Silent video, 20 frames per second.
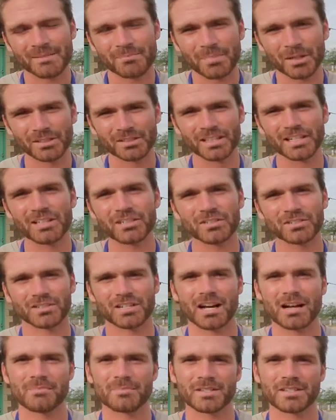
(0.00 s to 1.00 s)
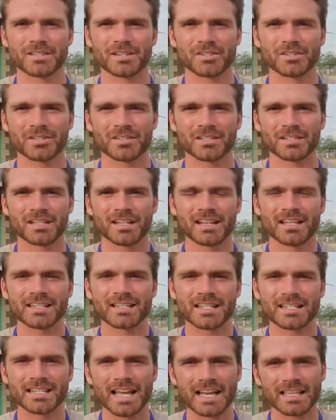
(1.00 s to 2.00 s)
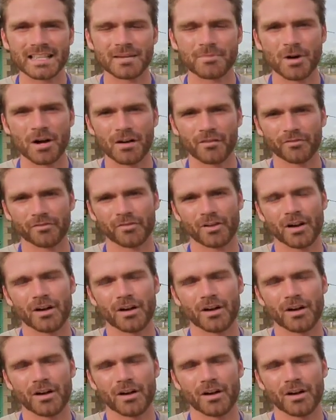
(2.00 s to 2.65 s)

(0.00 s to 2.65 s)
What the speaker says: political competition to take them off